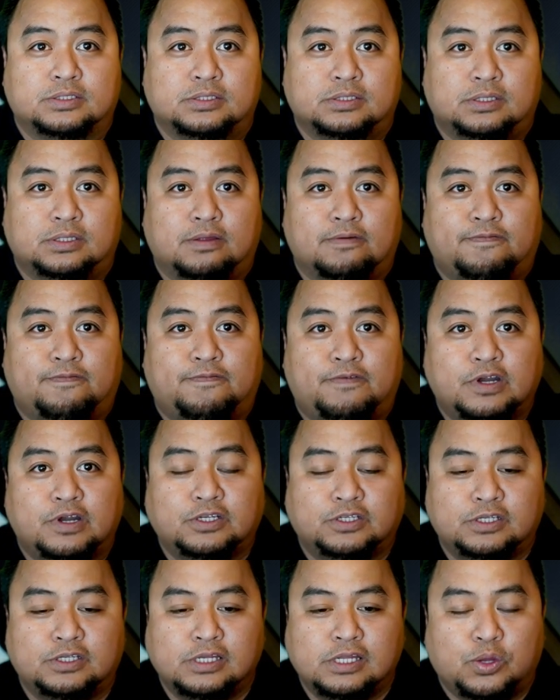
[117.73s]
The
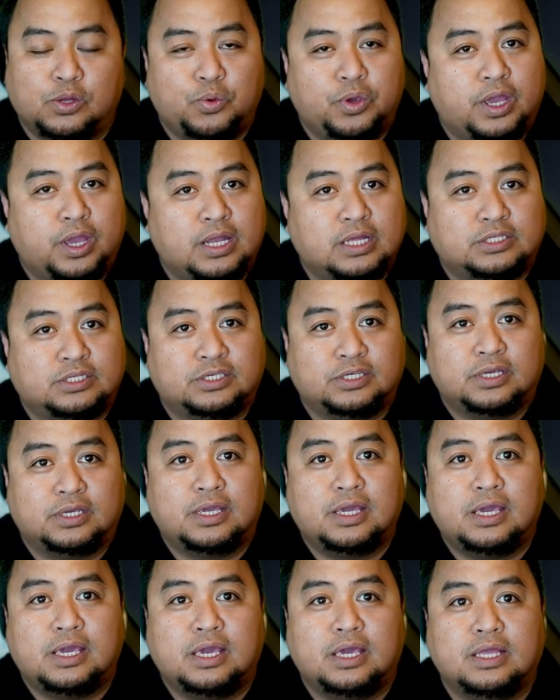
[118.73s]
first thing that we're going to
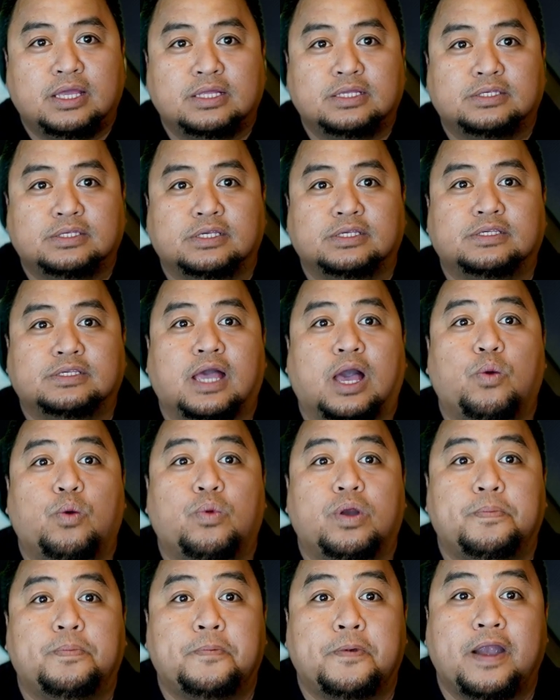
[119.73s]
change is
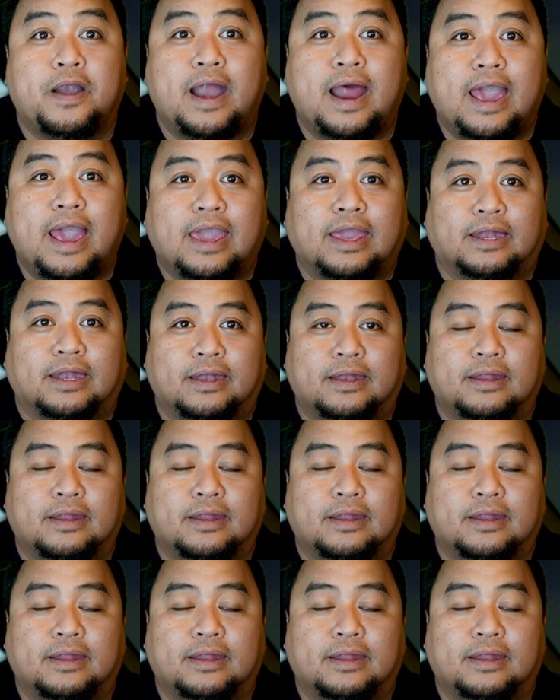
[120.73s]
our pride,